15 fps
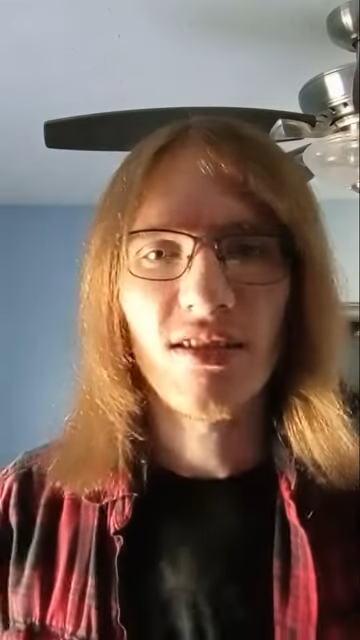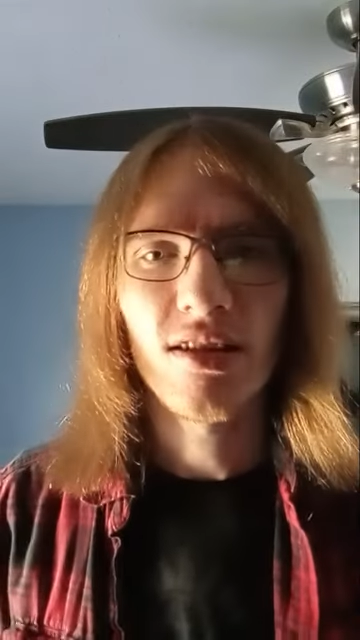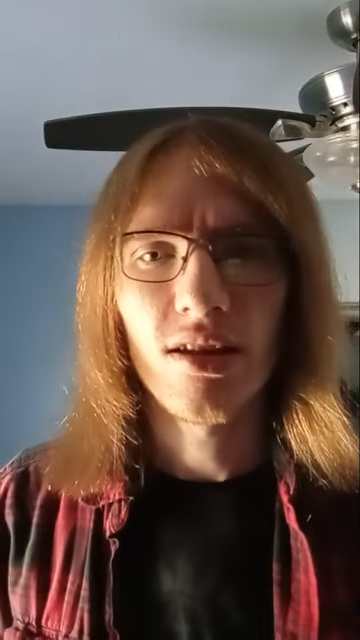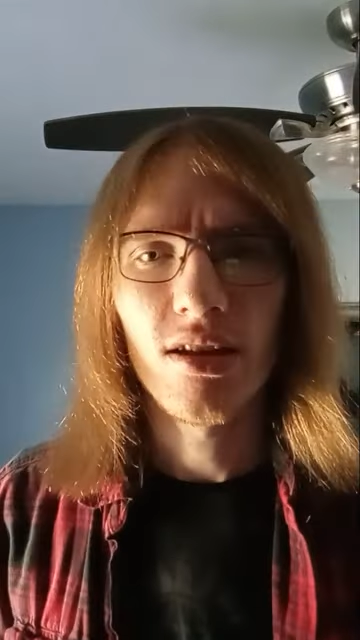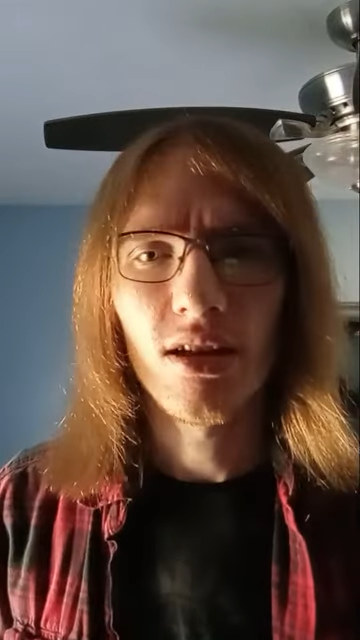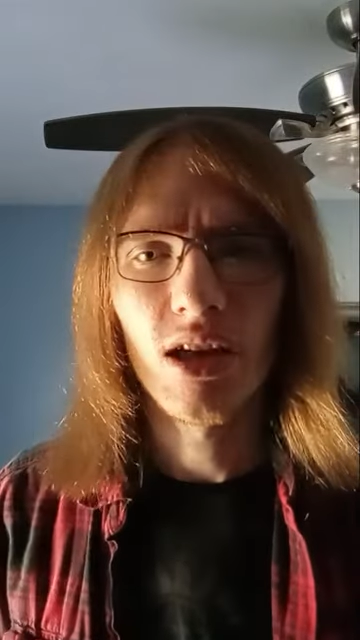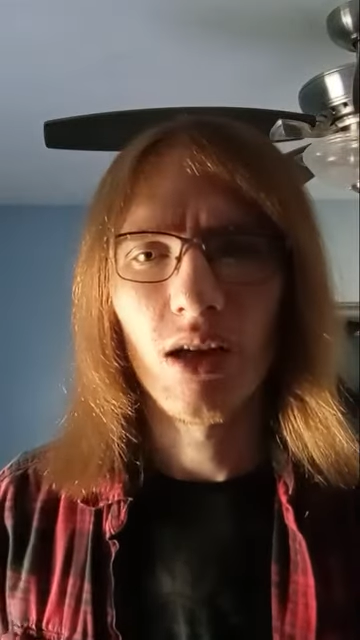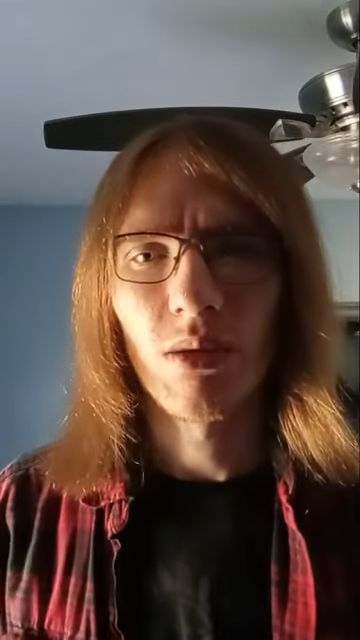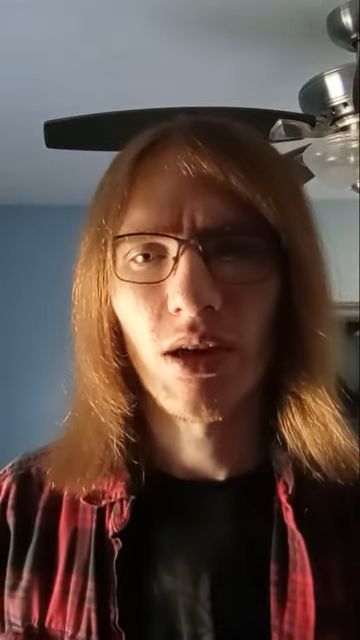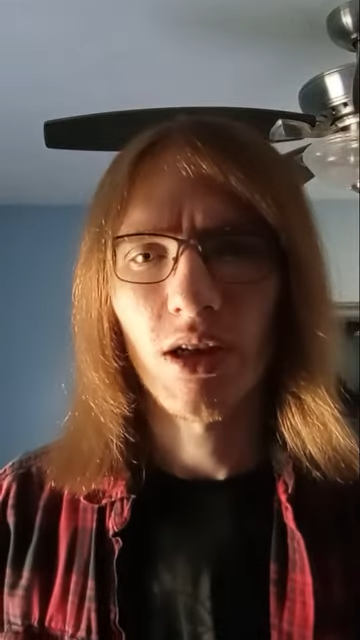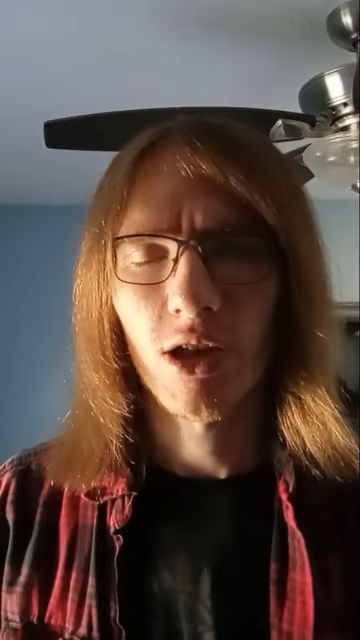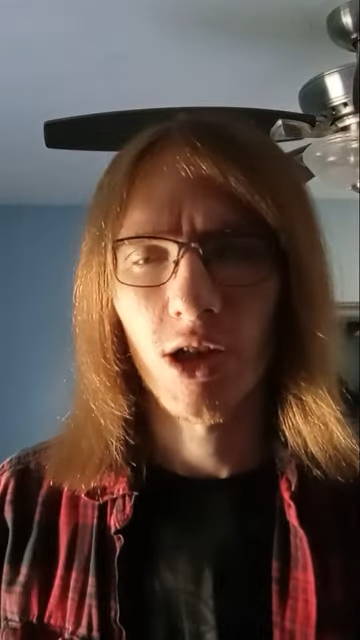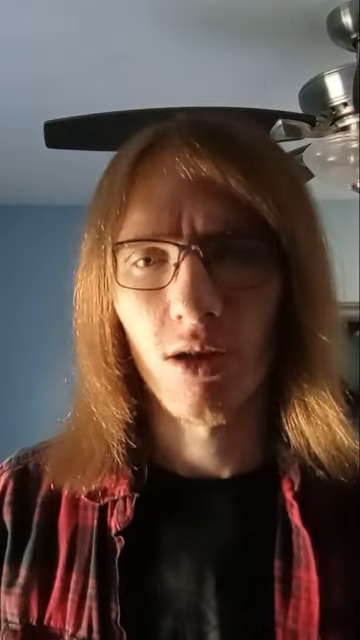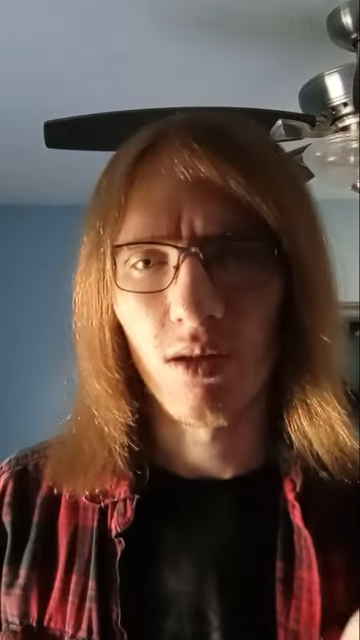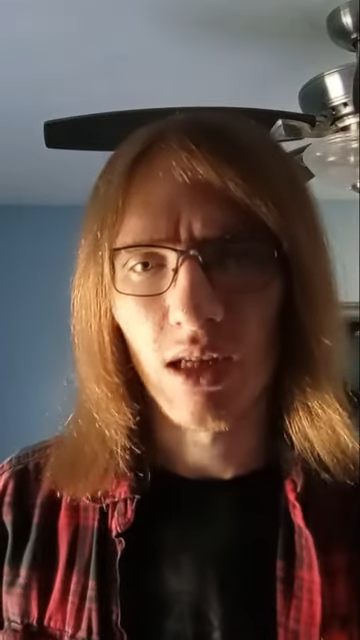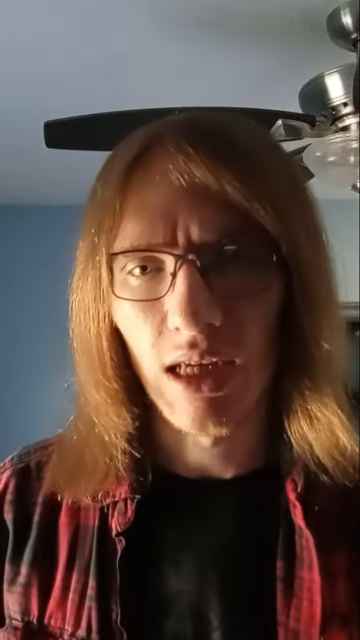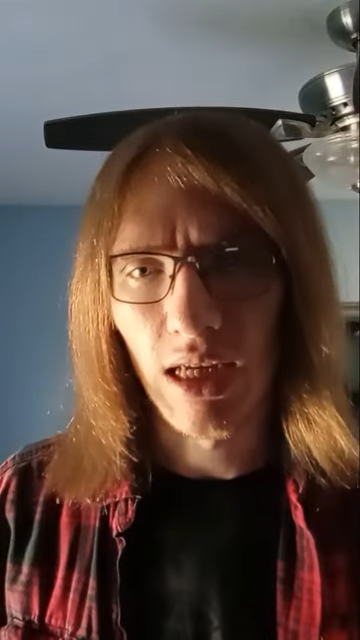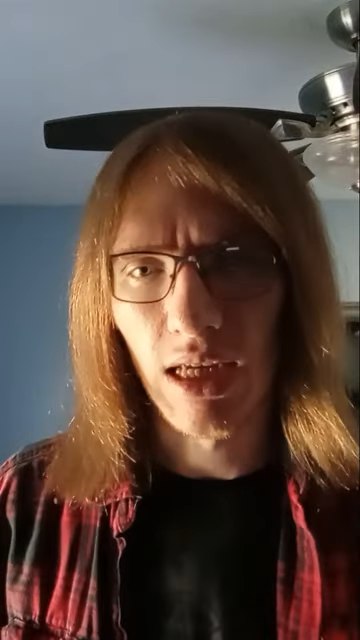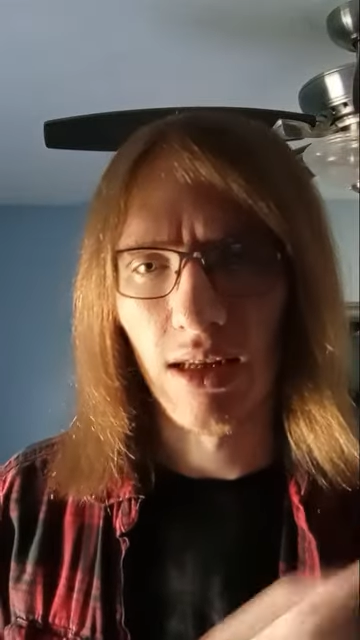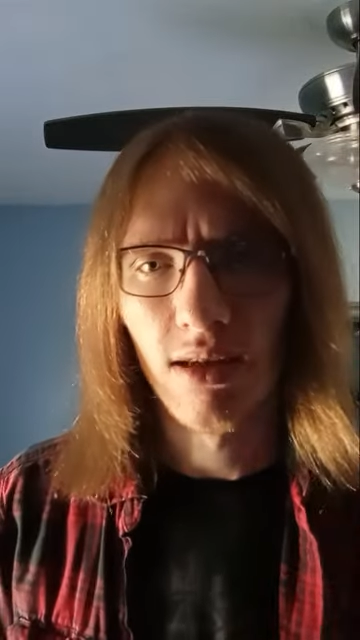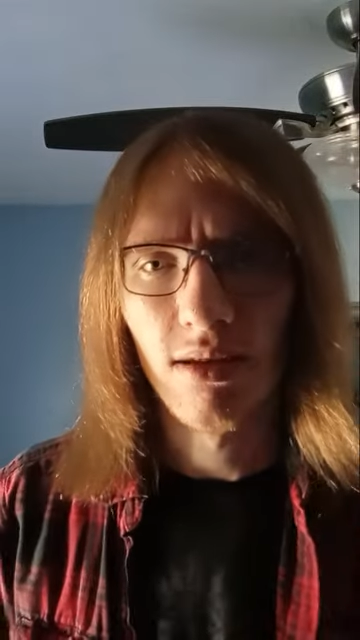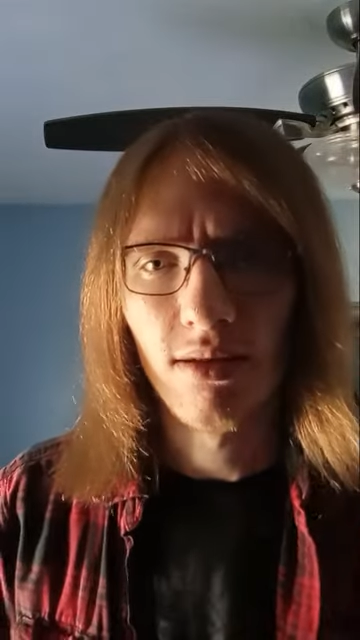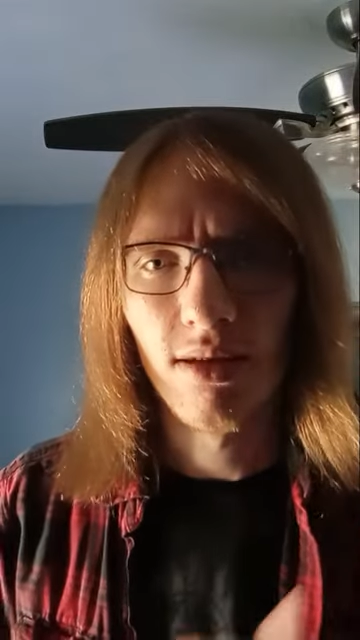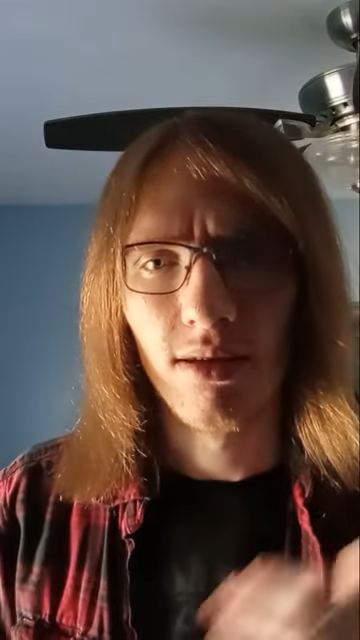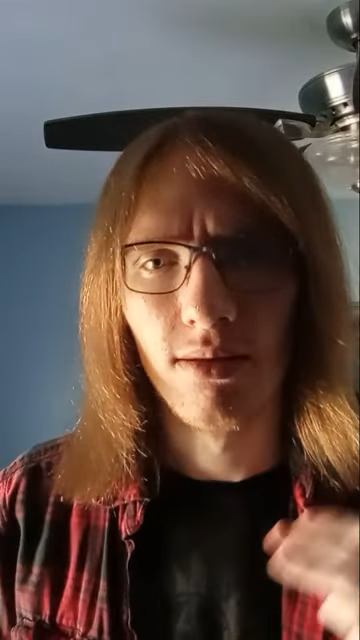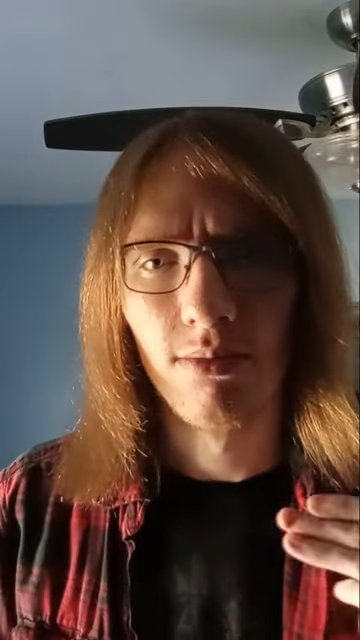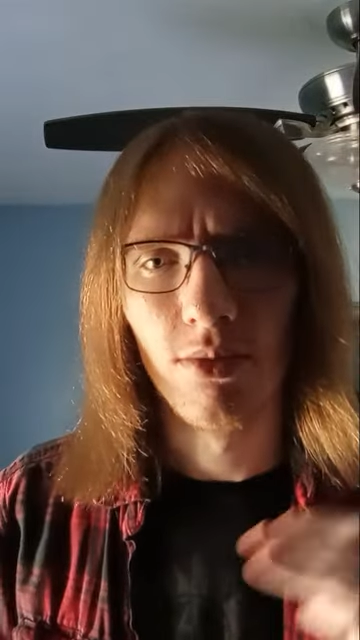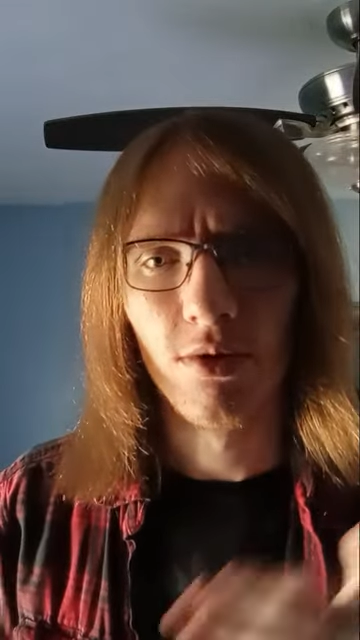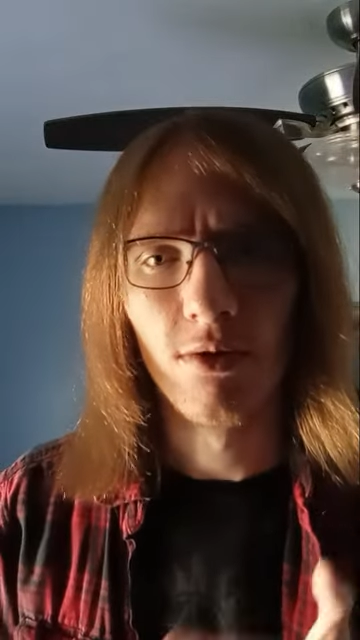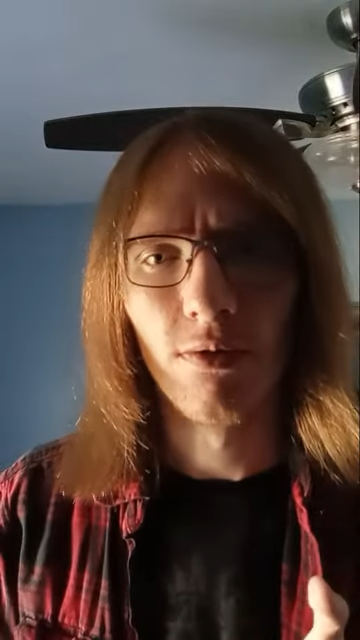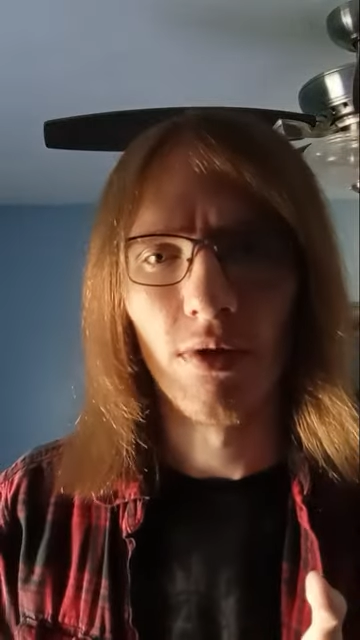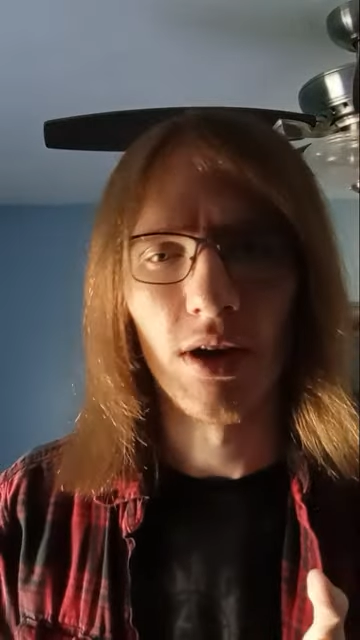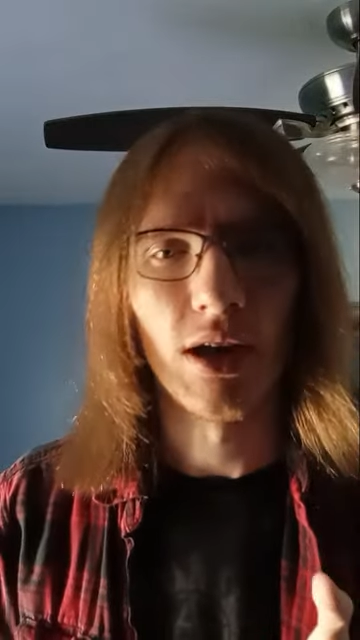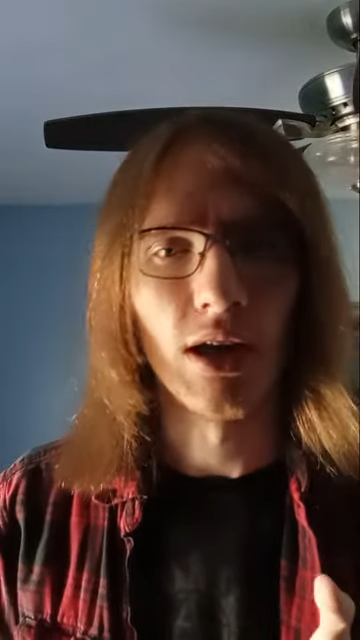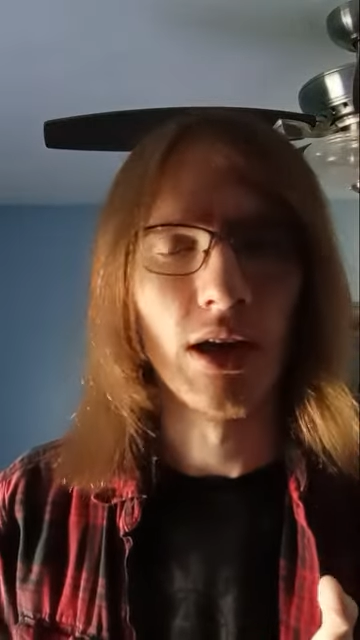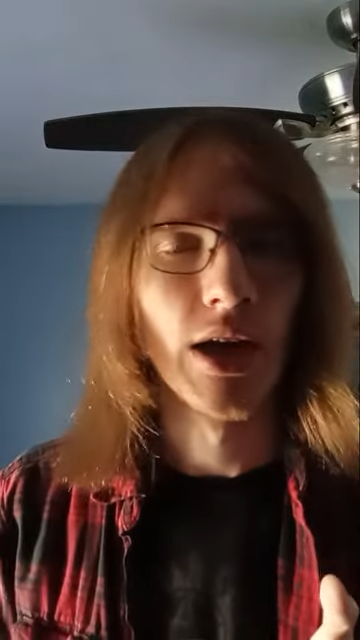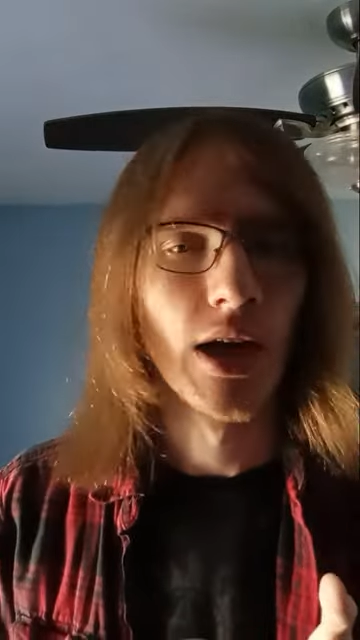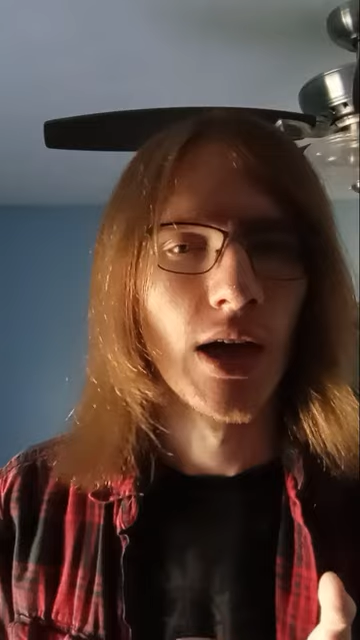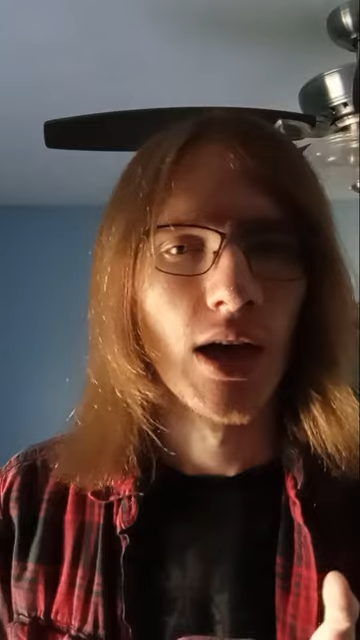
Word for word: scene and I'm actually into the movie,